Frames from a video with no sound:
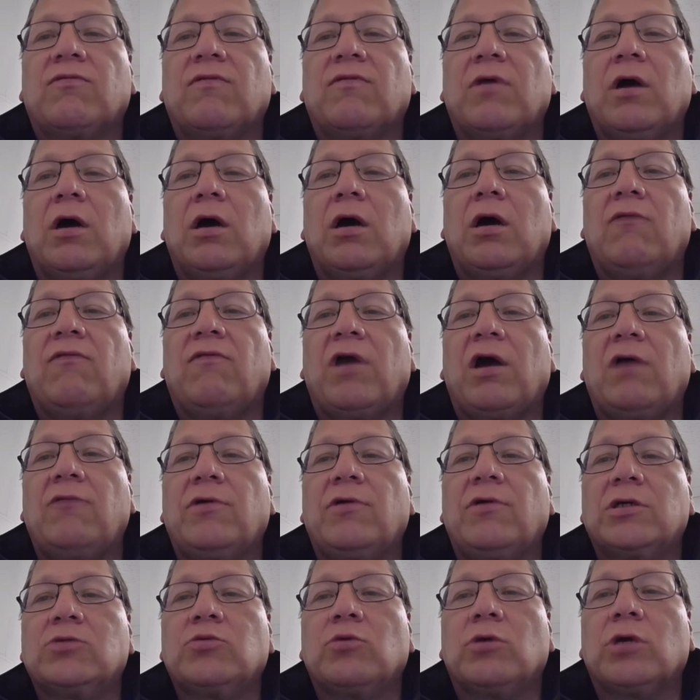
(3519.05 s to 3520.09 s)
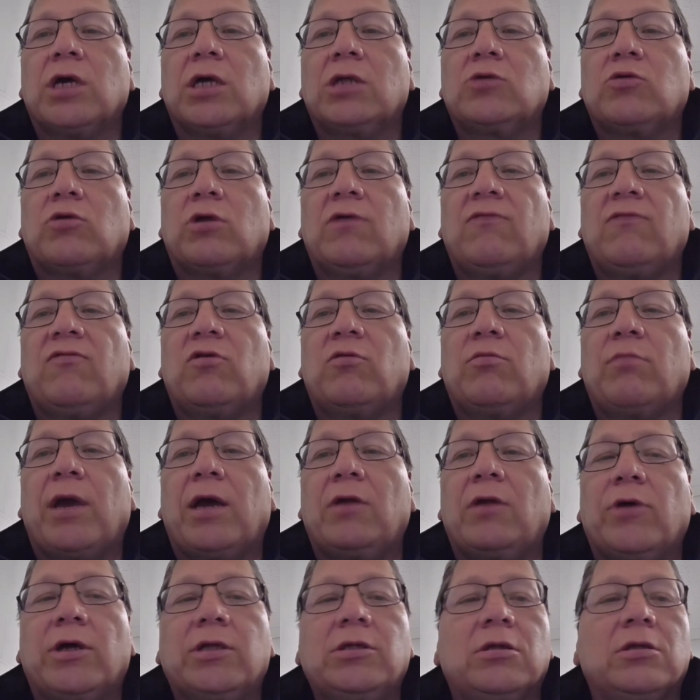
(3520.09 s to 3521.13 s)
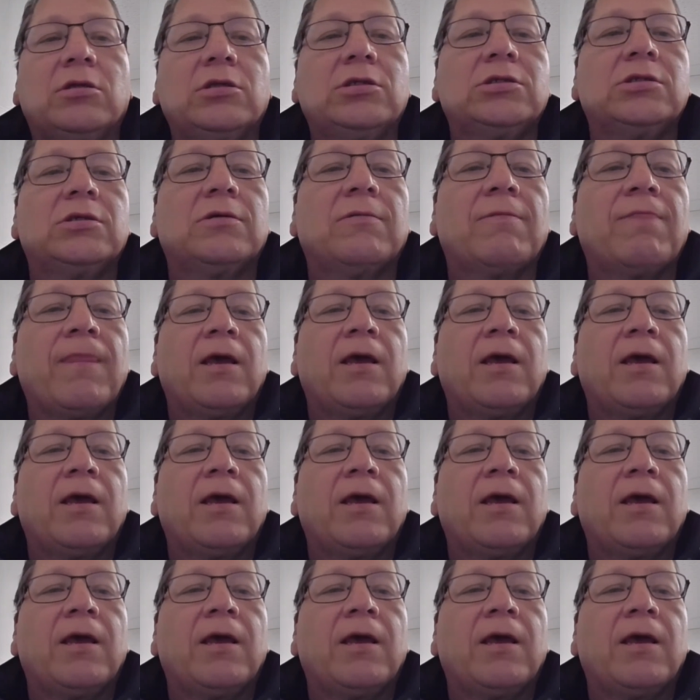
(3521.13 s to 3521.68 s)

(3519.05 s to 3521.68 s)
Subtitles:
5 years, we'll get 24 band rentals.